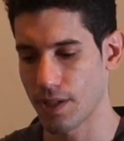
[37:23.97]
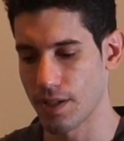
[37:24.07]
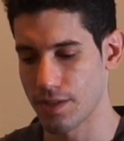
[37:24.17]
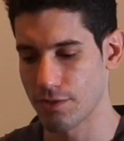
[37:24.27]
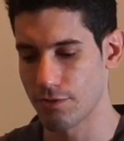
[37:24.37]

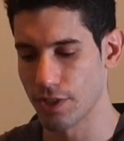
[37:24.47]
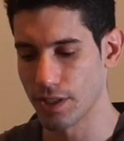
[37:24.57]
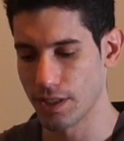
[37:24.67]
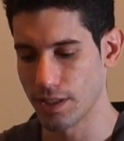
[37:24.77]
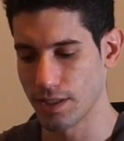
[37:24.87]
as
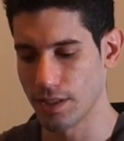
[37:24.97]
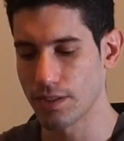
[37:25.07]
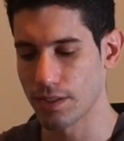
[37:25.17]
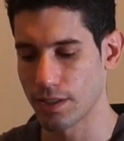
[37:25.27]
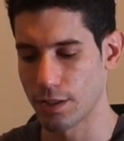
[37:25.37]
very
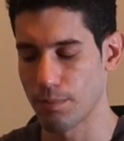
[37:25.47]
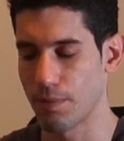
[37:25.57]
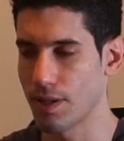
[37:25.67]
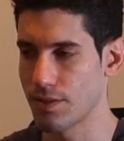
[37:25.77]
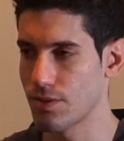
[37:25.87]
integrated
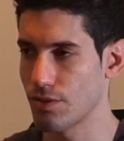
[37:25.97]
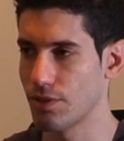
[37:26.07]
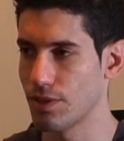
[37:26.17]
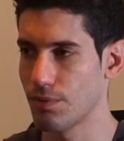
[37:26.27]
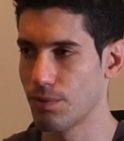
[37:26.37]
parts of
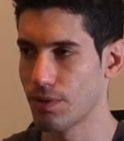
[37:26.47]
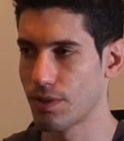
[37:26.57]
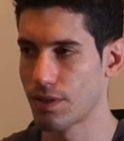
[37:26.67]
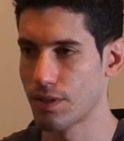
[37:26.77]
the network,